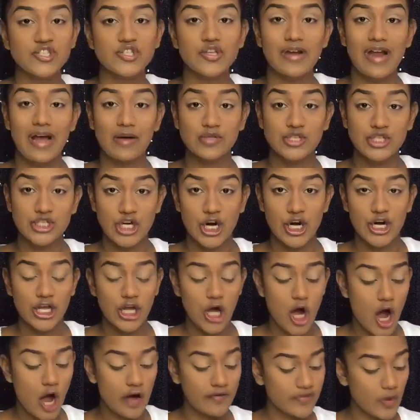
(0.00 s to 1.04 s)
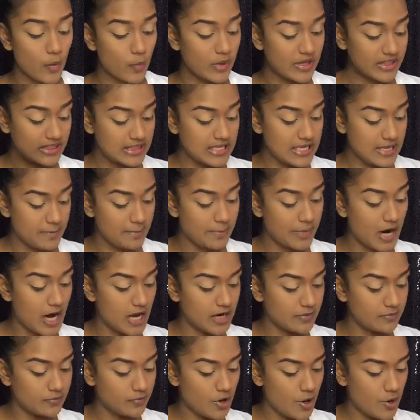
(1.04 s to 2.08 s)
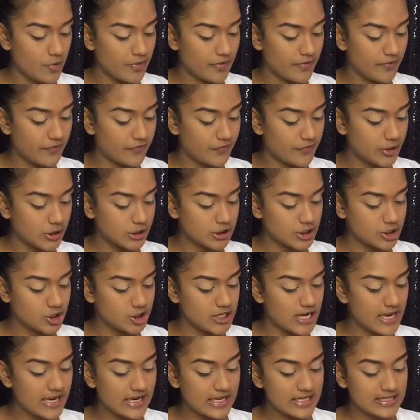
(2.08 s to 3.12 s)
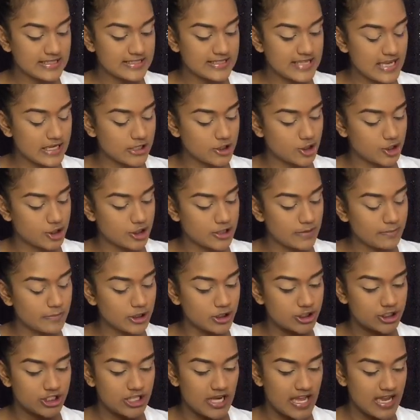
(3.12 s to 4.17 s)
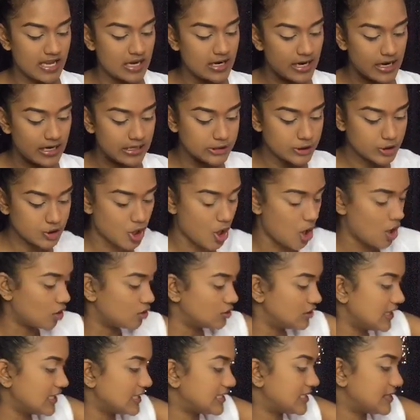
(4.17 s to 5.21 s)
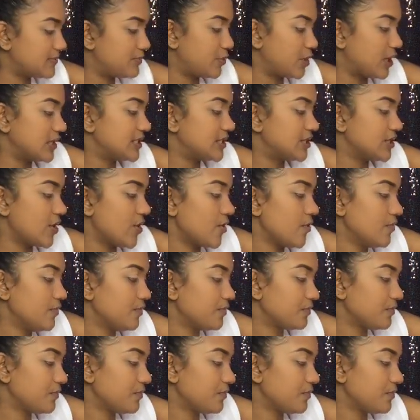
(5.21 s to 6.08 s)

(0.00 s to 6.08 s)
So now starting off with the bottom row, the first shade is a shimmer shade and it's called Espresso.